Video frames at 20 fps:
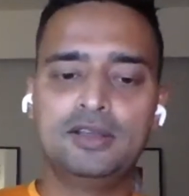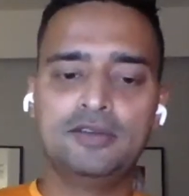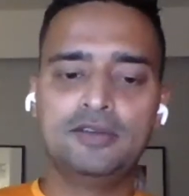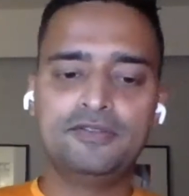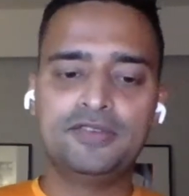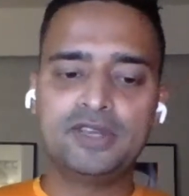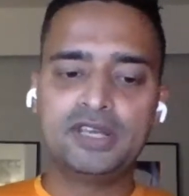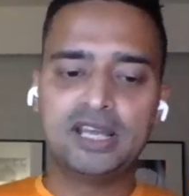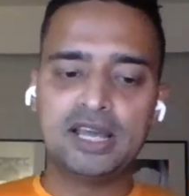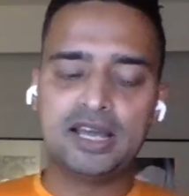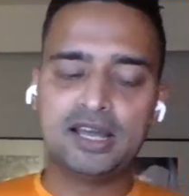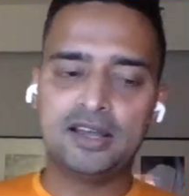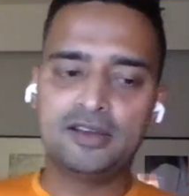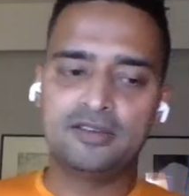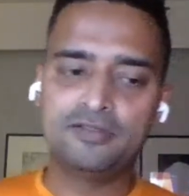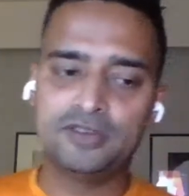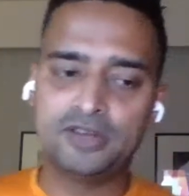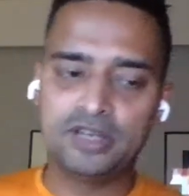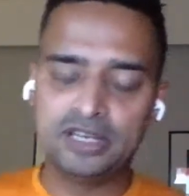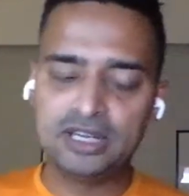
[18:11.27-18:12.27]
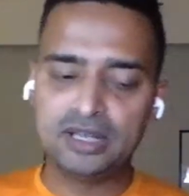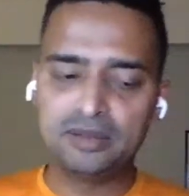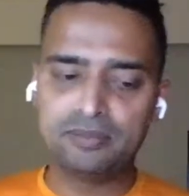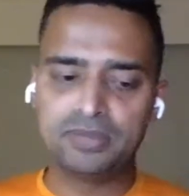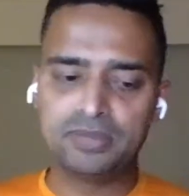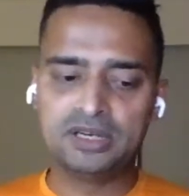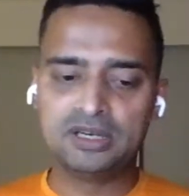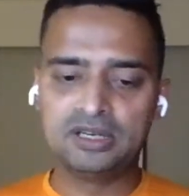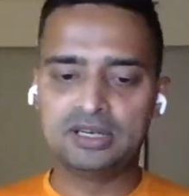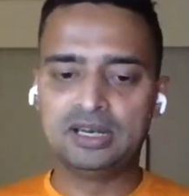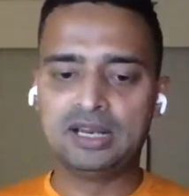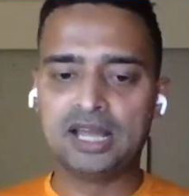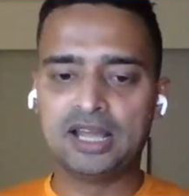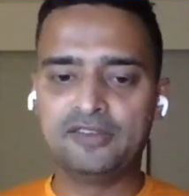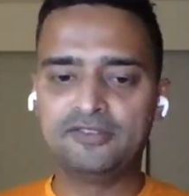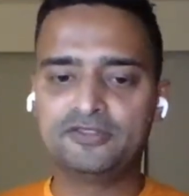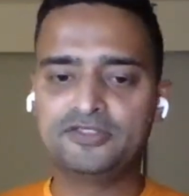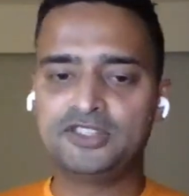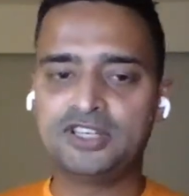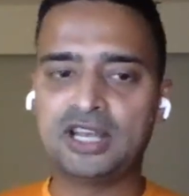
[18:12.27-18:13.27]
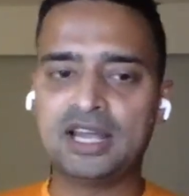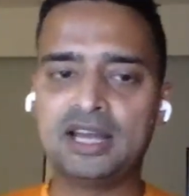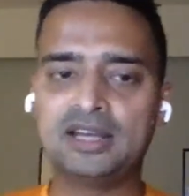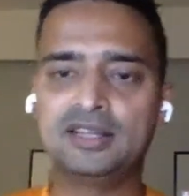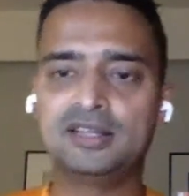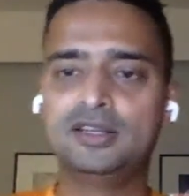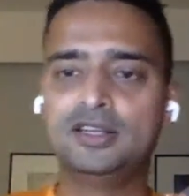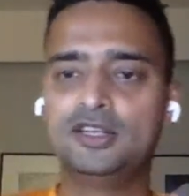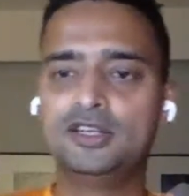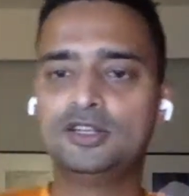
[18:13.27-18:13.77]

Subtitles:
we have enabled live chat.